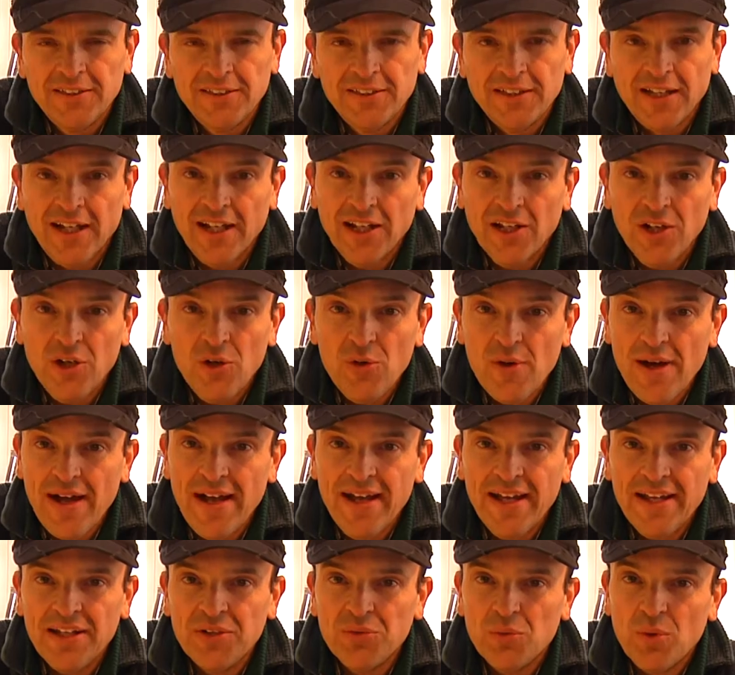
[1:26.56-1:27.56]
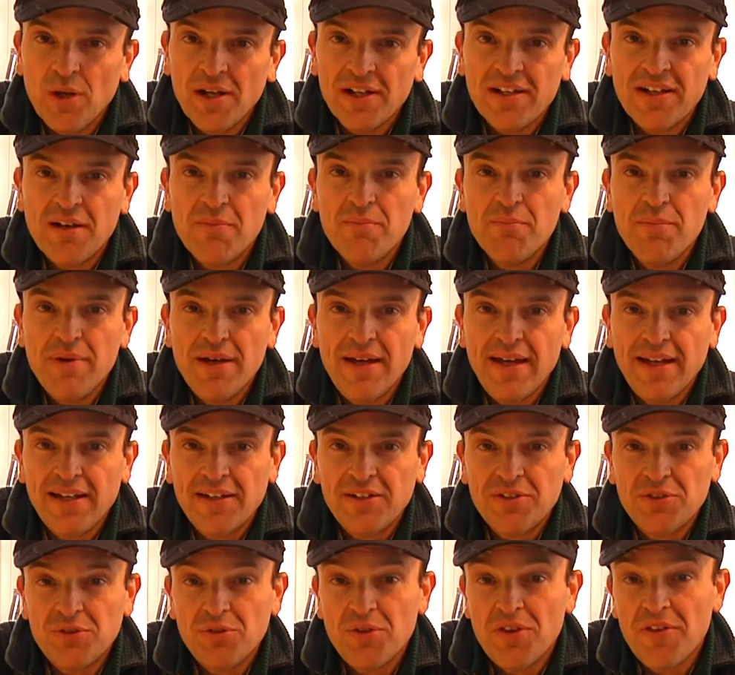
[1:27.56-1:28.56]
Hello and welcome
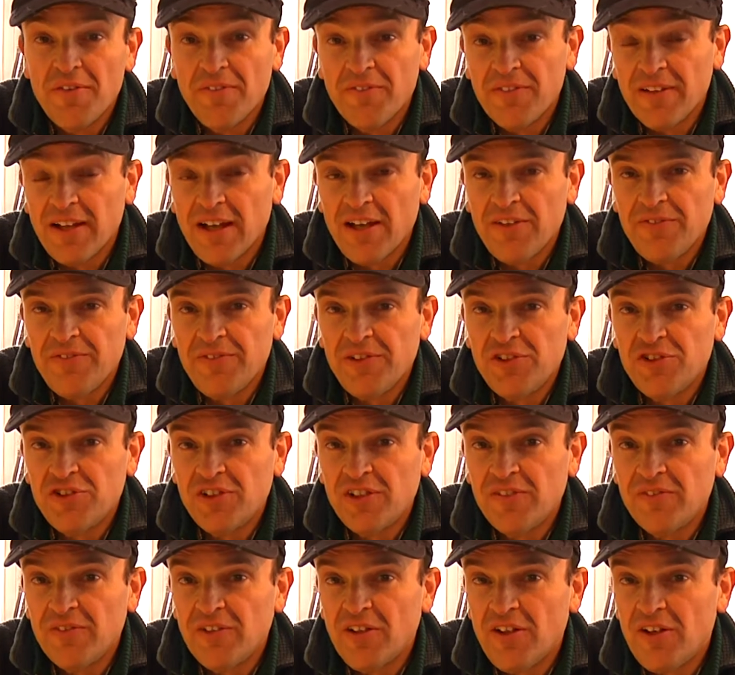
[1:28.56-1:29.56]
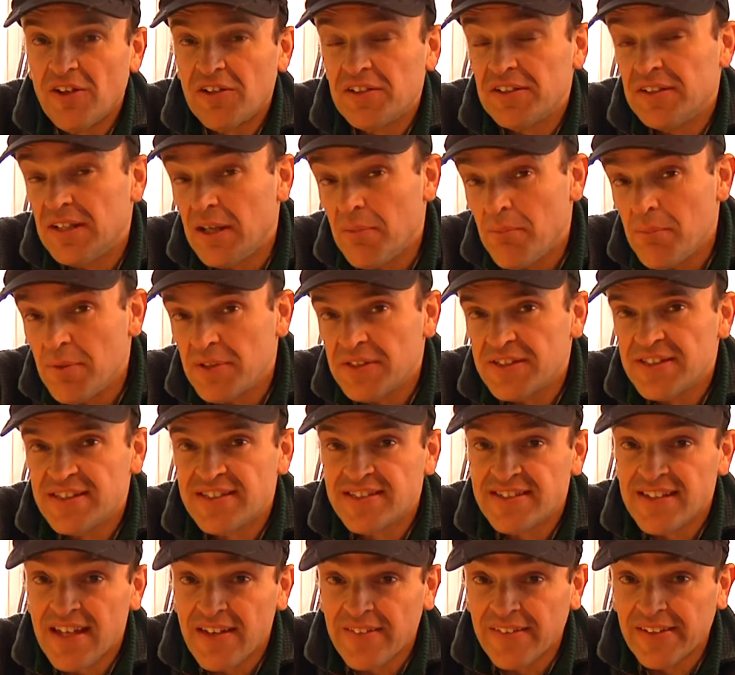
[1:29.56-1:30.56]
back to the fly fishing vlog number
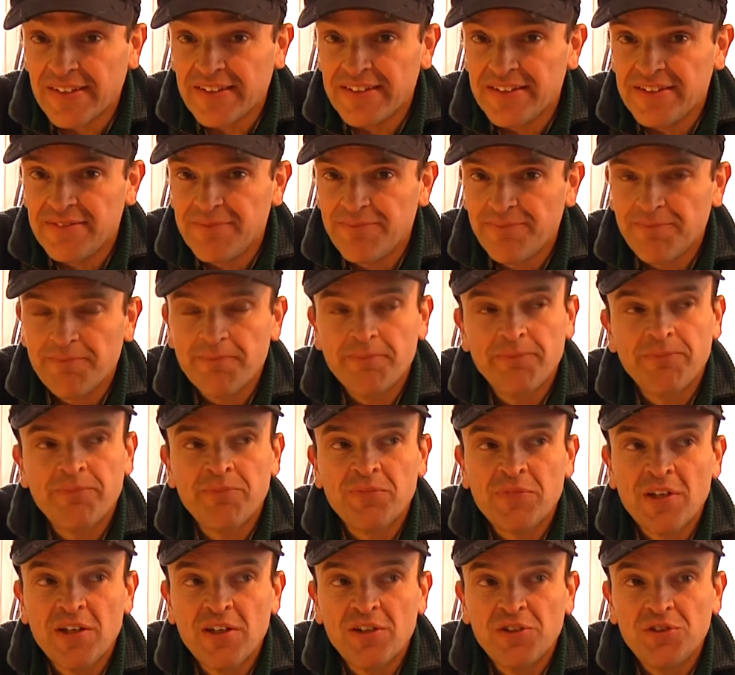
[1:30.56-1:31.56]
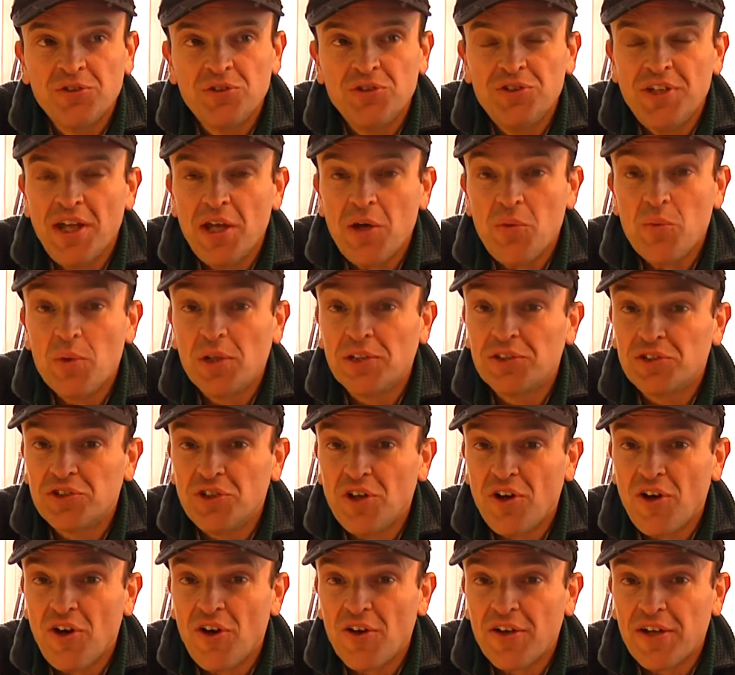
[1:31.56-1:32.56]
7. Today we'll
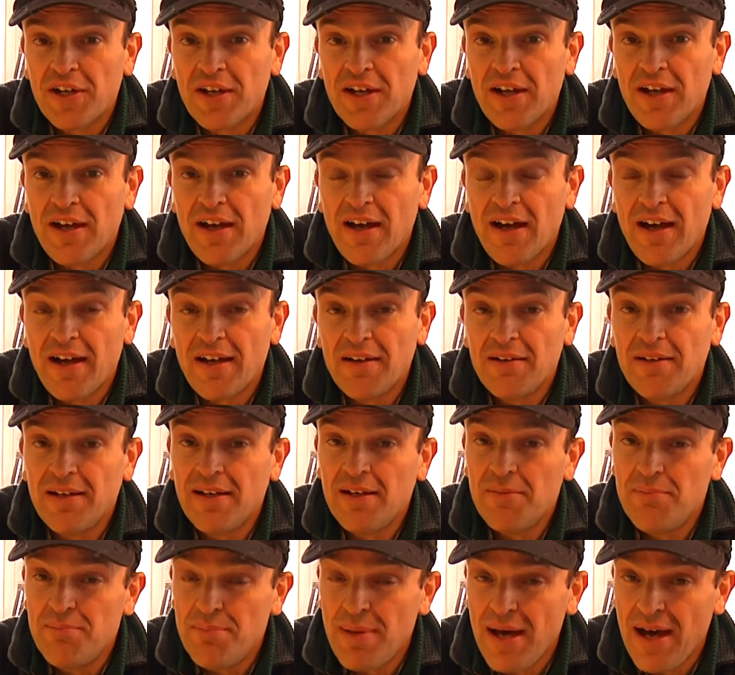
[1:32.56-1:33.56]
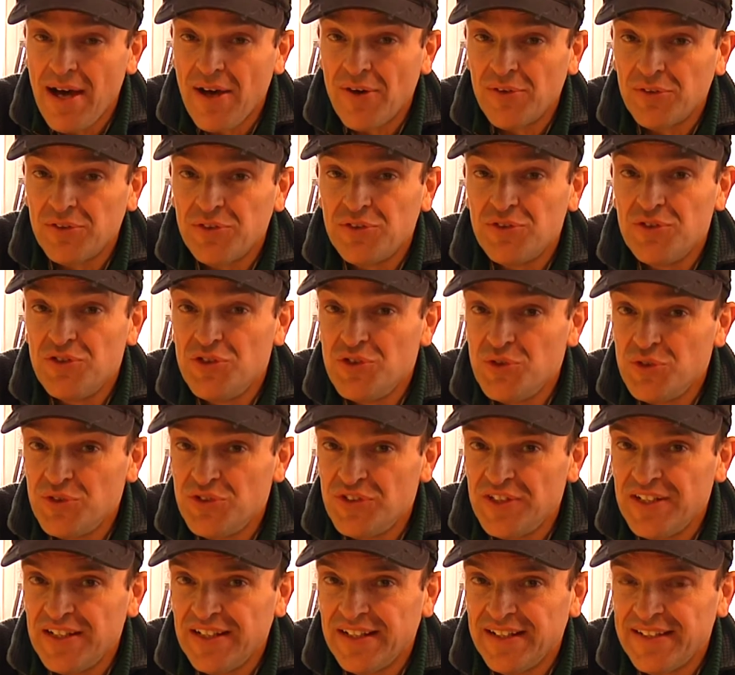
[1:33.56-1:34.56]
talk about New
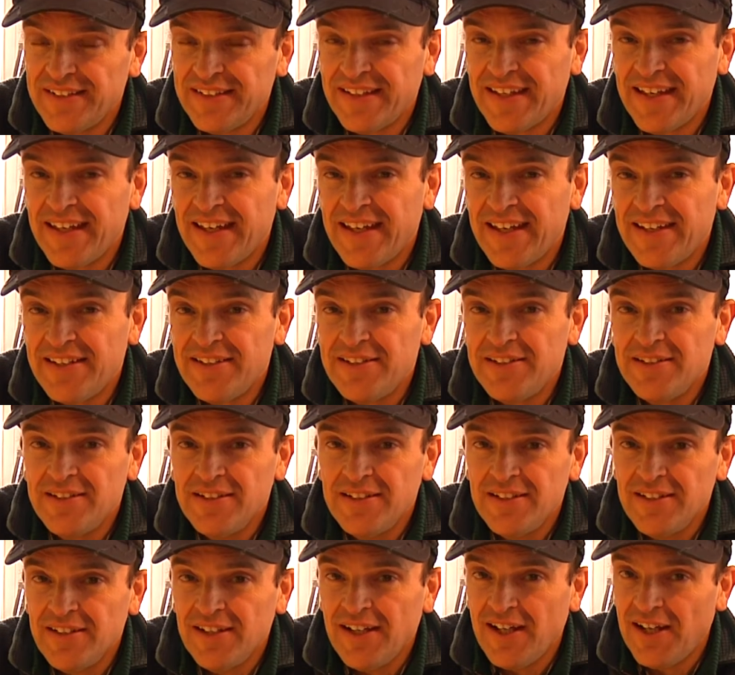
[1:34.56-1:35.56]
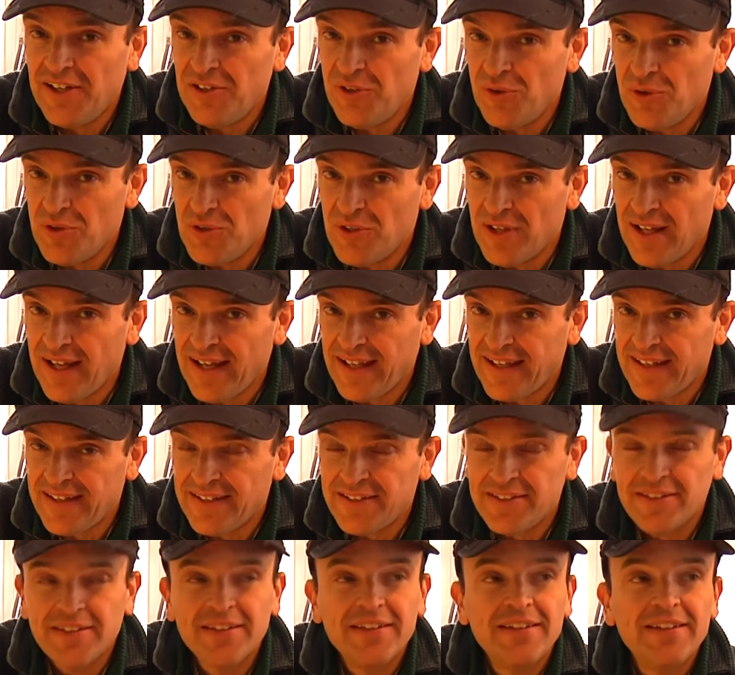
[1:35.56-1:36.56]
Zealand again. I know you like it.